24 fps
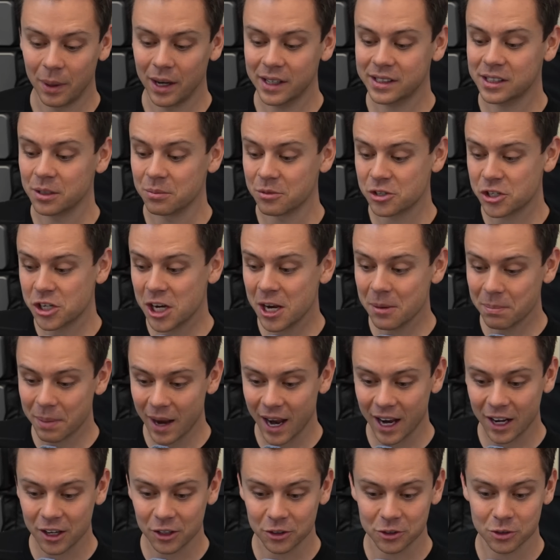buy some cheap
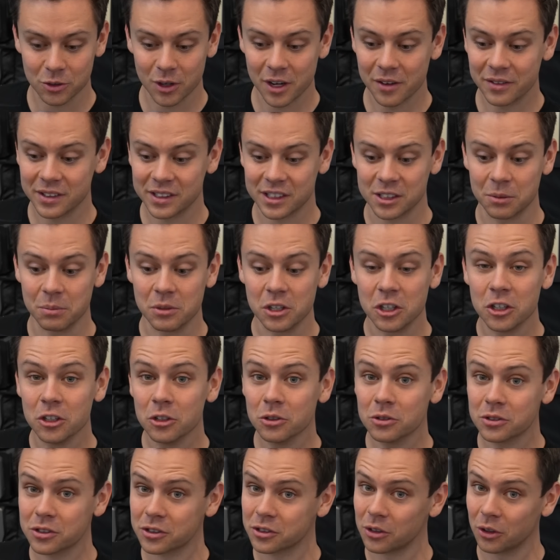panels or even some
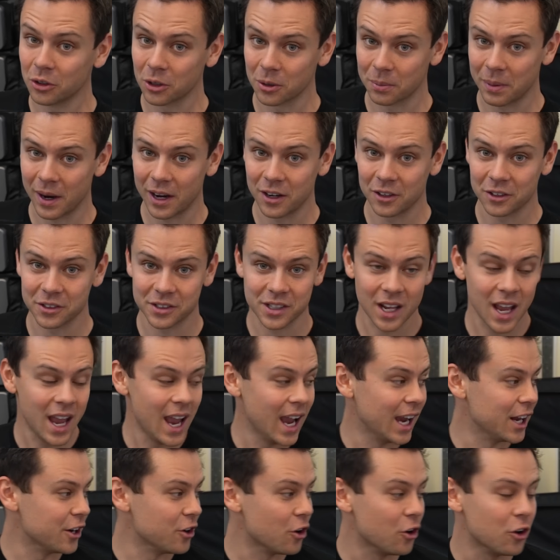used solar panels
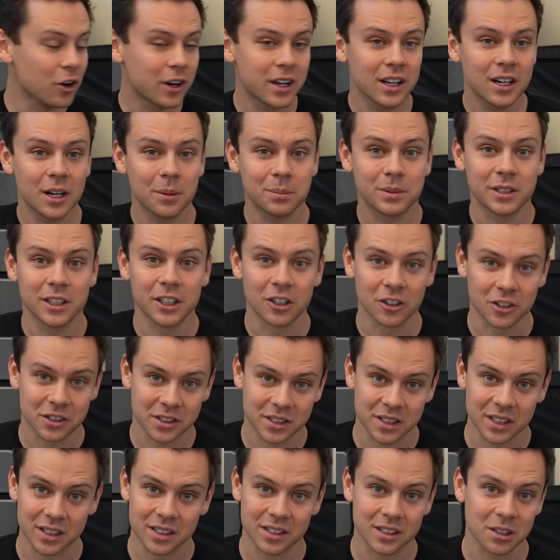and hook it up to your
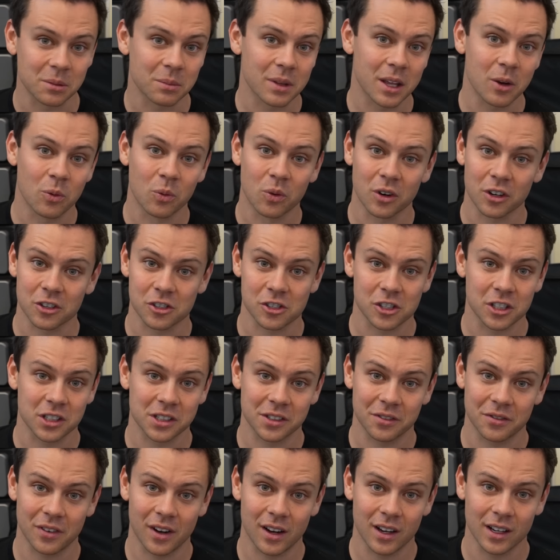system. They work
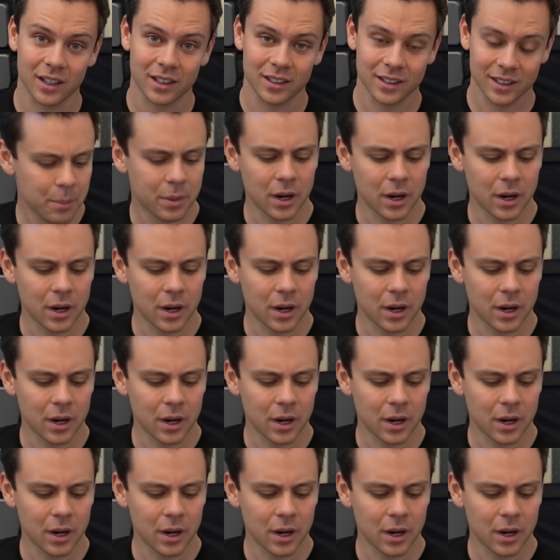just fine.